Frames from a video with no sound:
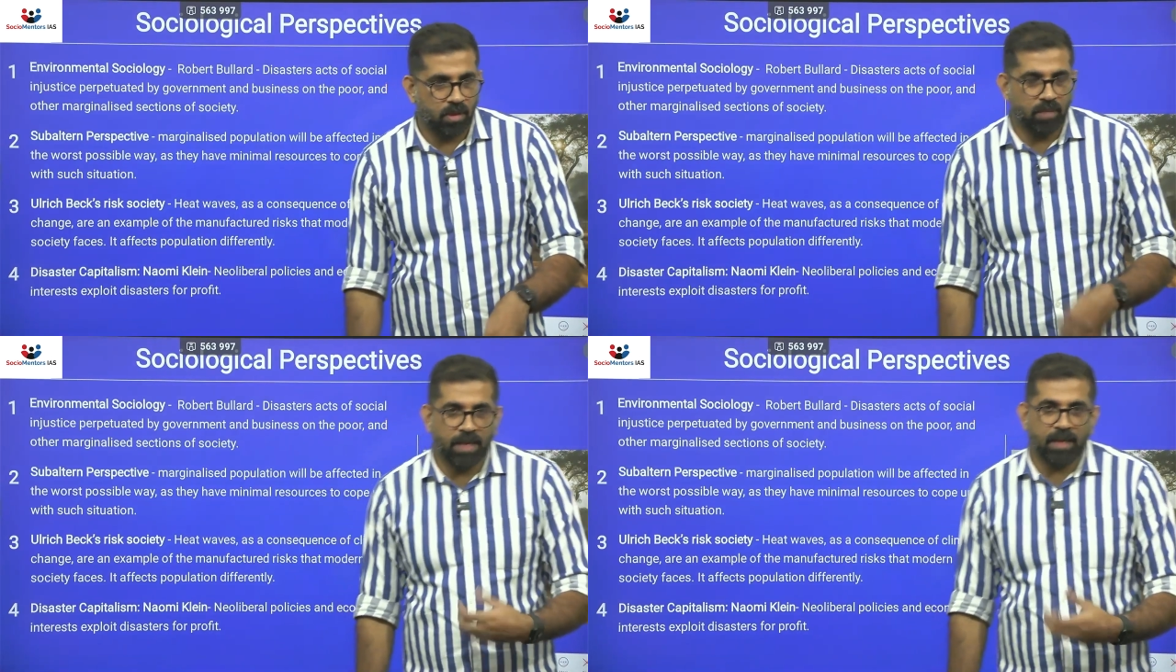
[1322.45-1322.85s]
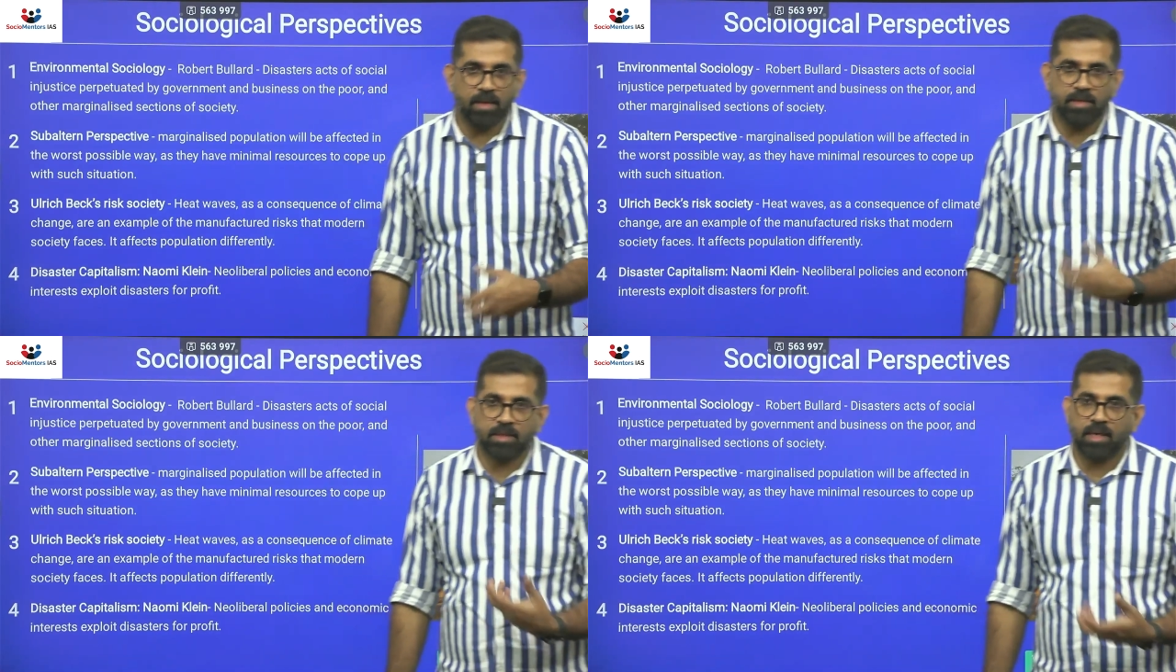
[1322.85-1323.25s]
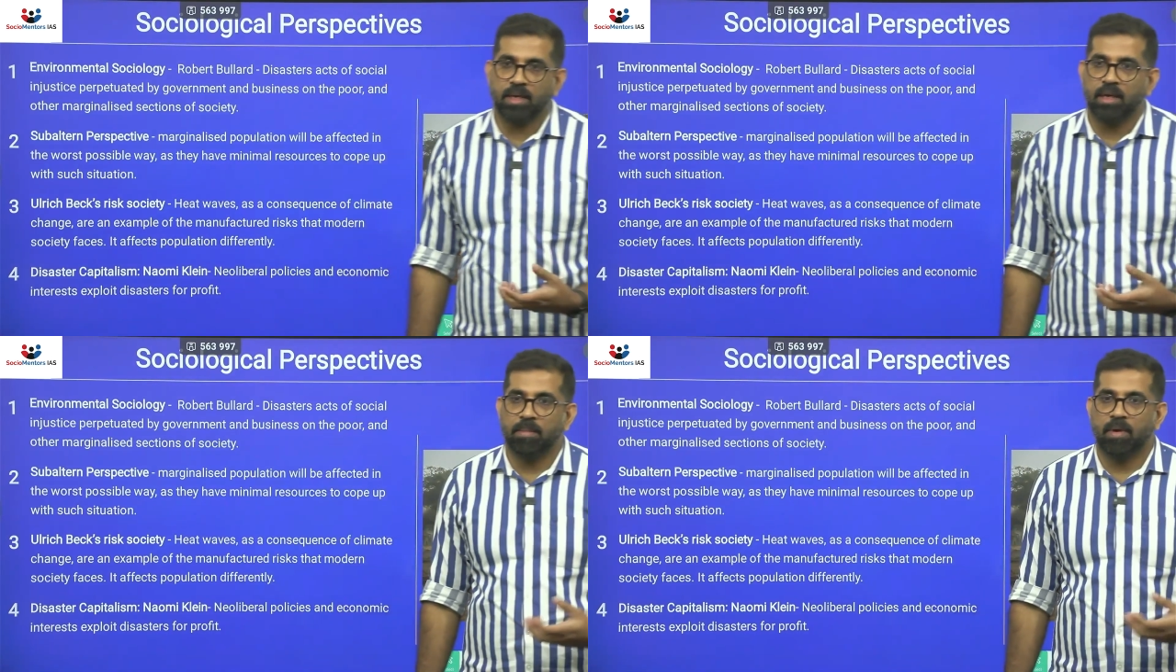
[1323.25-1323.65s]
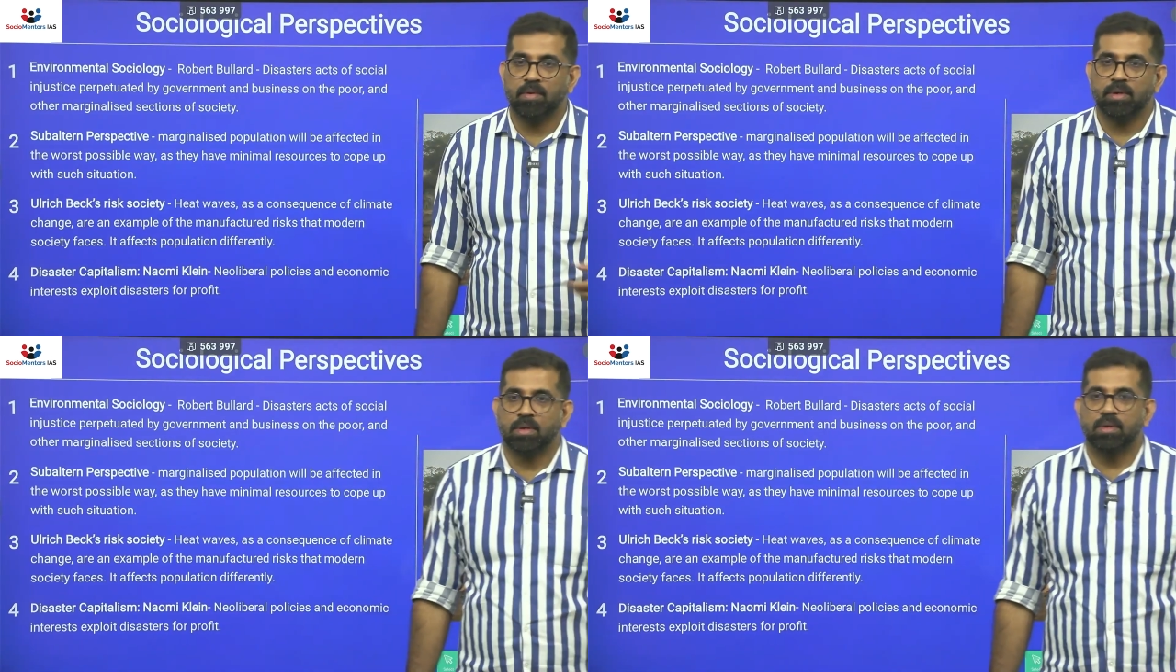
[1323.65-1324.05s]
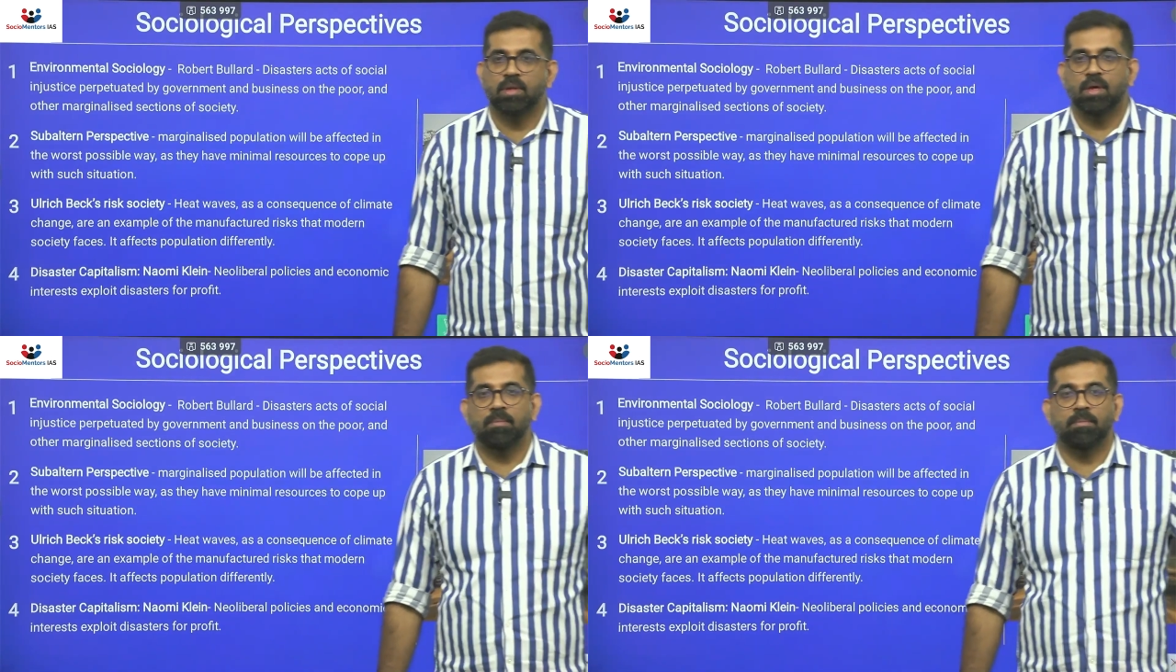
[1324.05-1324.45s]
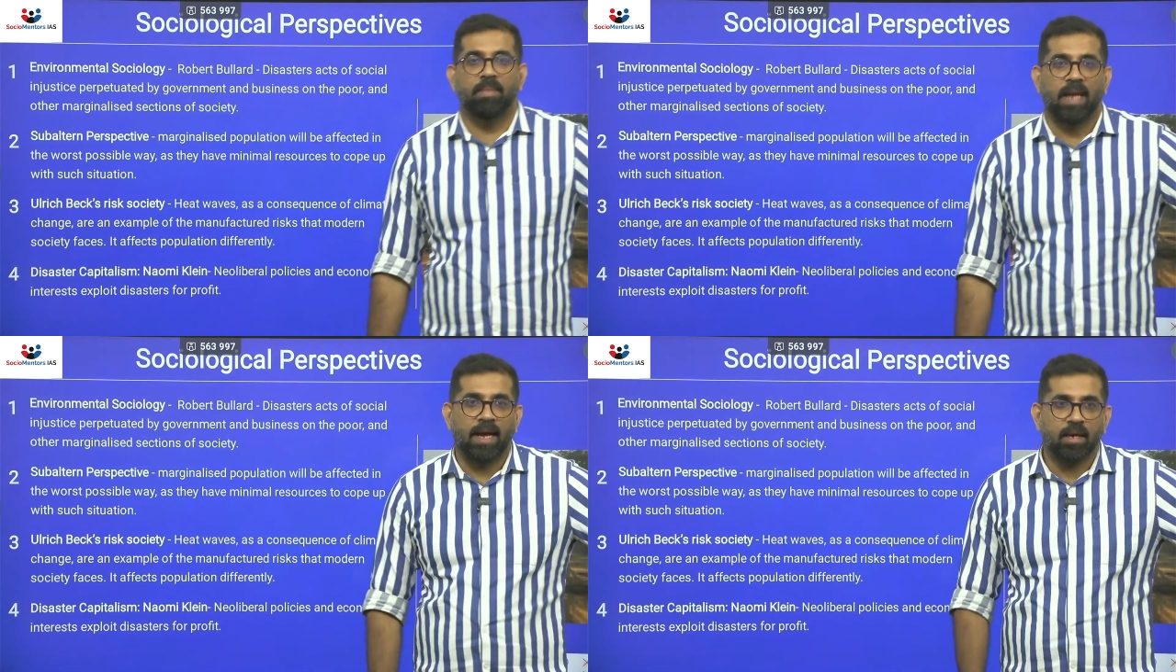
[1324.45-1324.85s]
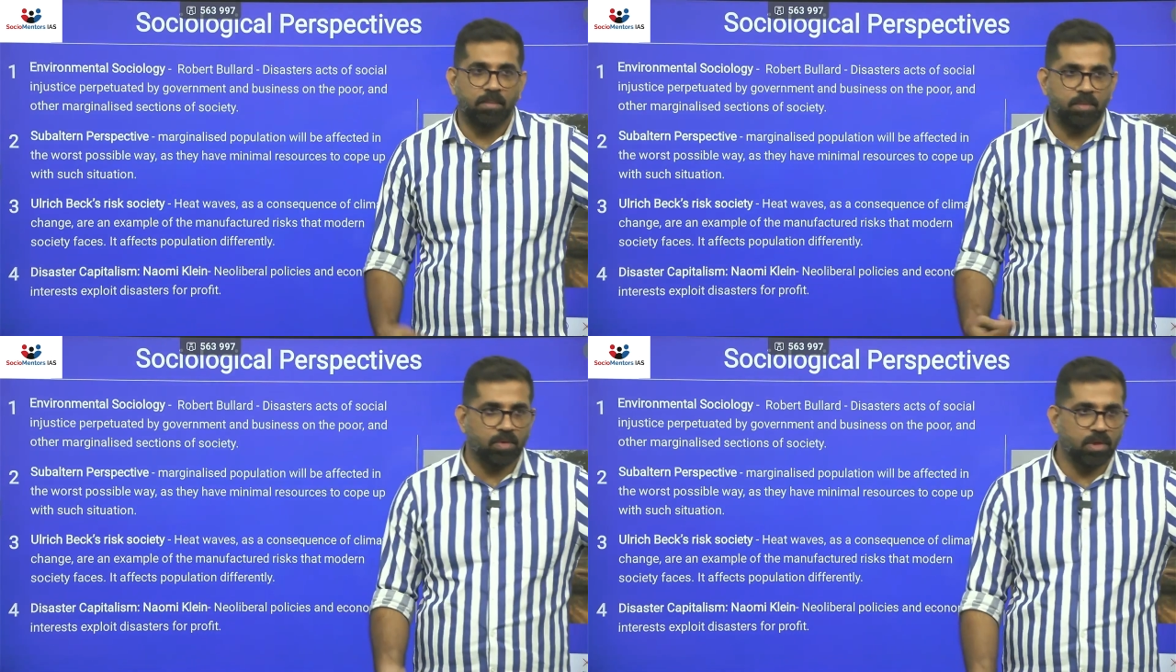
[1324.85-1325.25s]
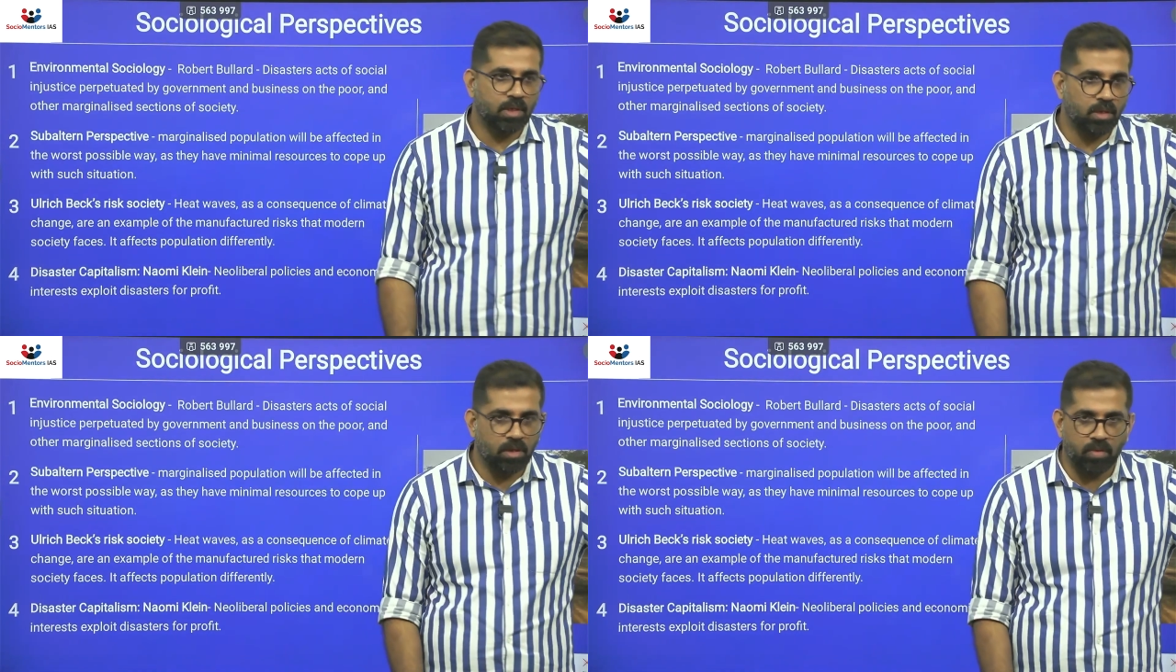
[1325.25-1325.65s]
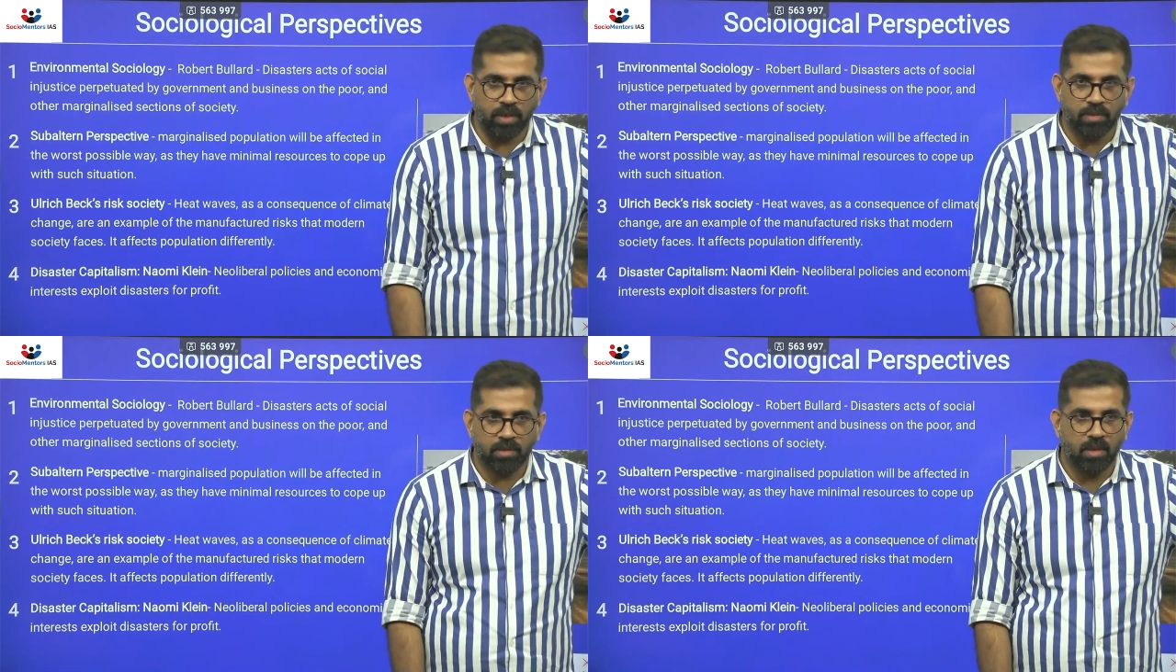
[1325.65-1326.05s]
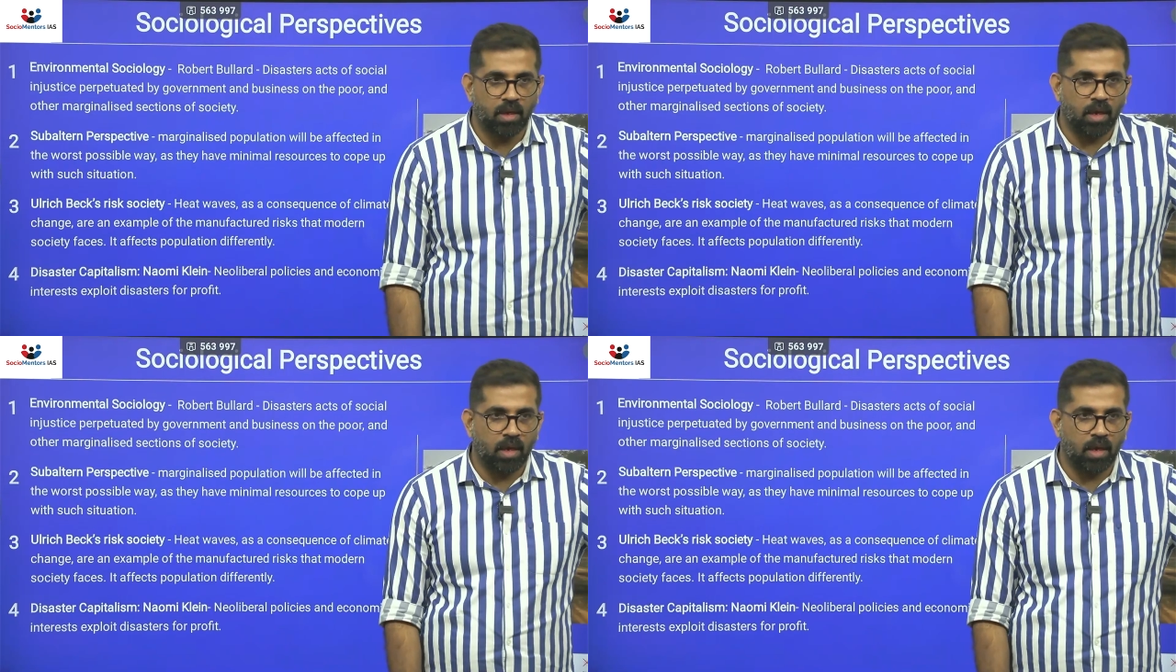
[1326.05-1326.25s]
He mainly studied about the black community in US